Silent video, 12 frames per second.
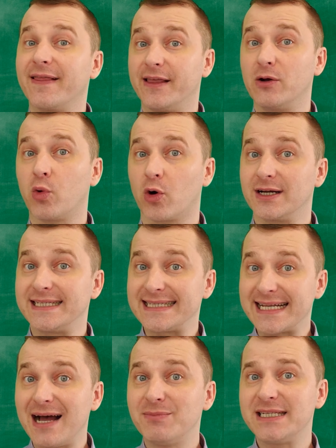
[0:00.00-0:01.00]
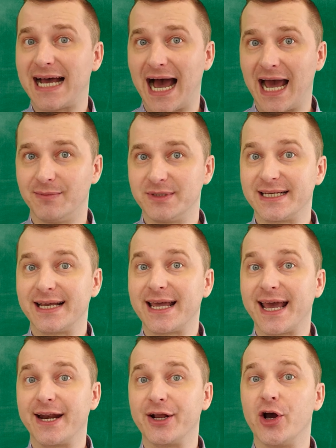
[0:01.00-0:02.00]
The word sometimes
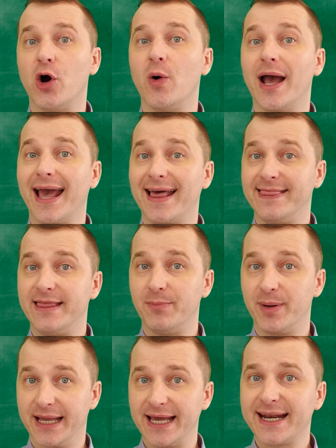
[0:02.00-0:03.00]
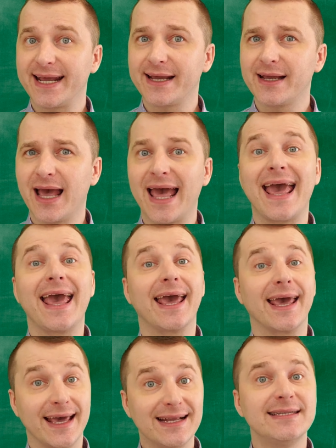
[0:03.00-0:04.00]
can go at the beginning,
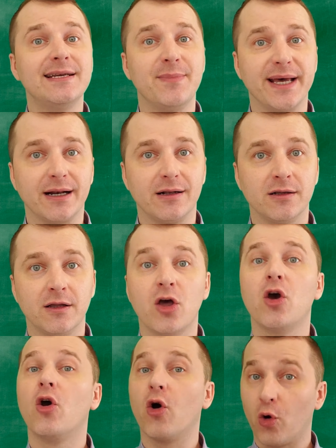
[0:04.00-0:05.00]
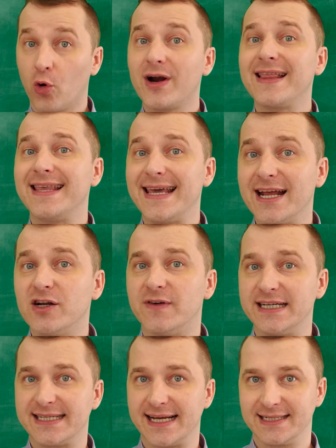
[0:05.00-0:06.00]
in the middle, or at the end of a
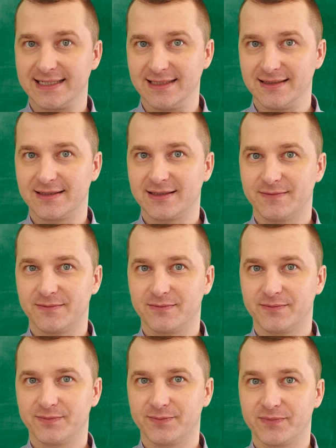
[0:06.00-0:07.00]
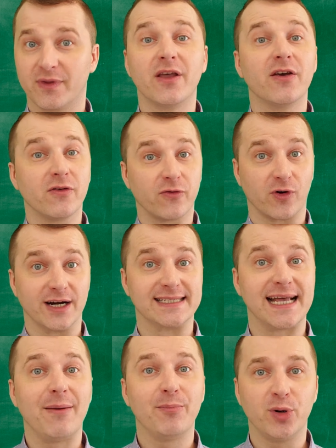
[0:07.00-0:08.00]
sentence. For
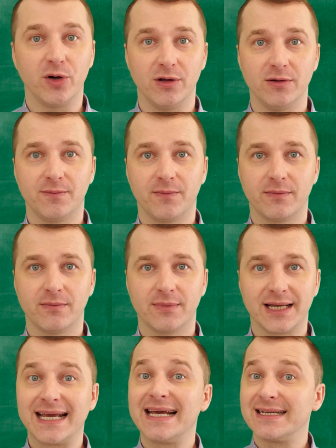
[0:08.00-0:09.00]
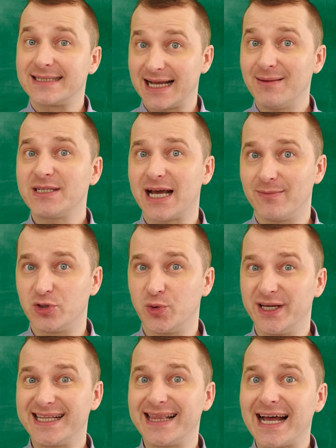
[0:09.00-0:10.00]
example, sometimes
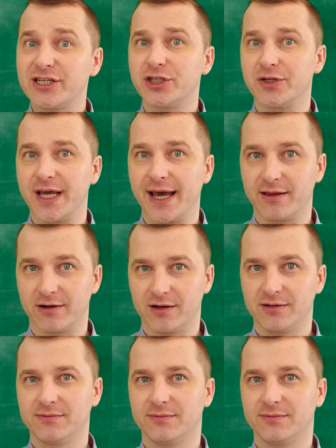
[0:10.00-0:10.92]
we eat lunch together.